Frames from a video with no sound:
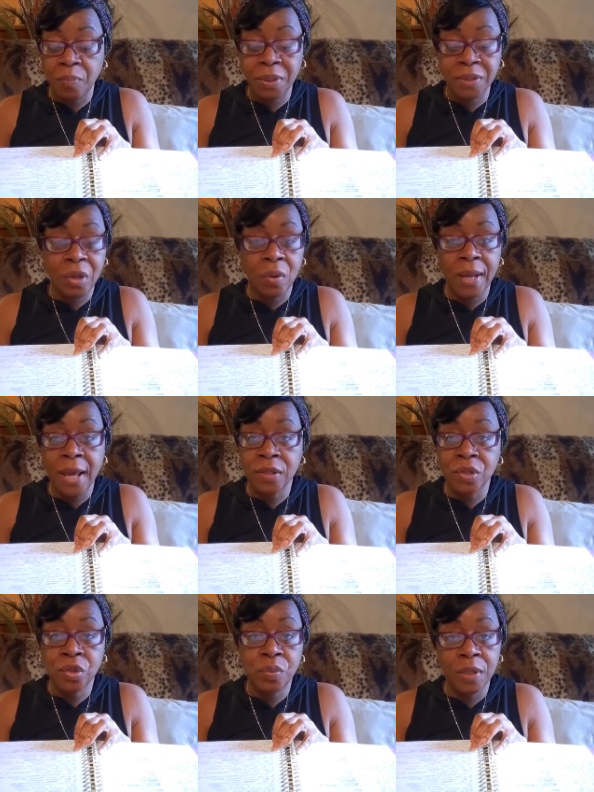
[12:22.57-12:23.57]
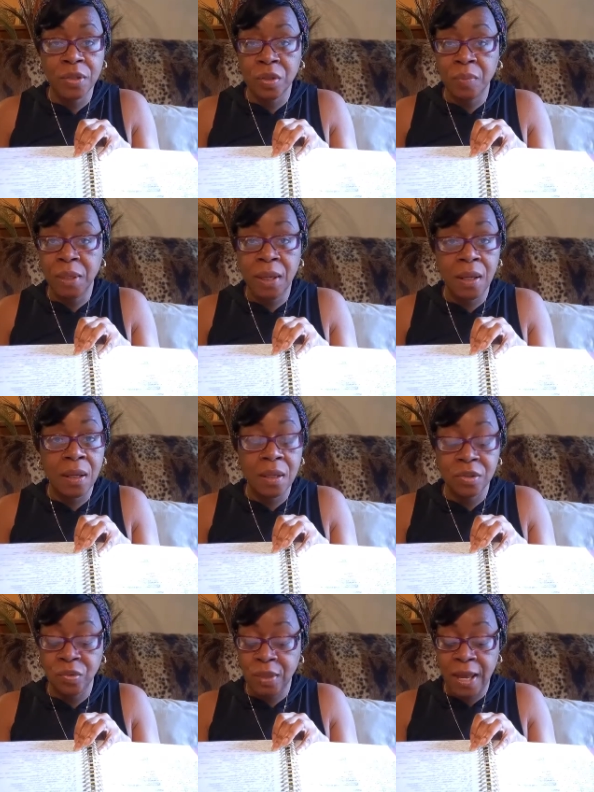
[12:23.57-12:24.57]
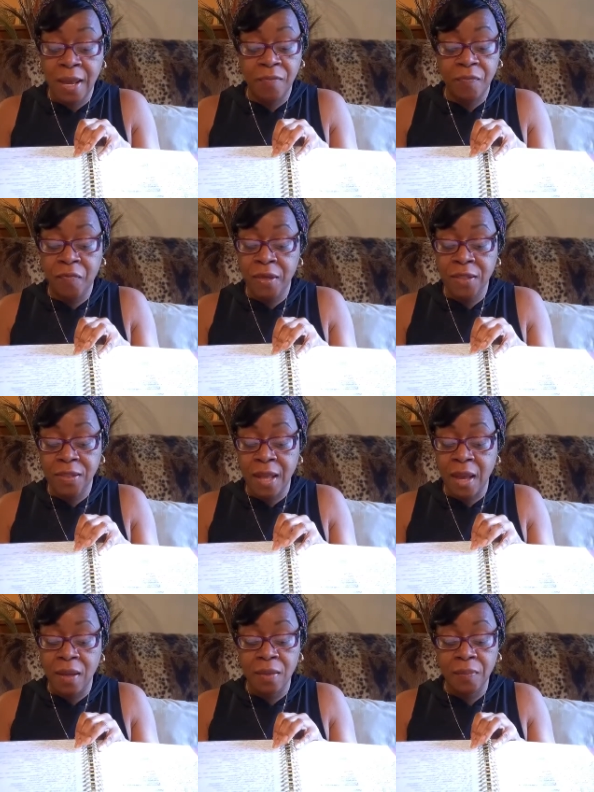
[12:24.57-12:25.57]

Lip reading: But don't add too much in the beginning because you can't fix that.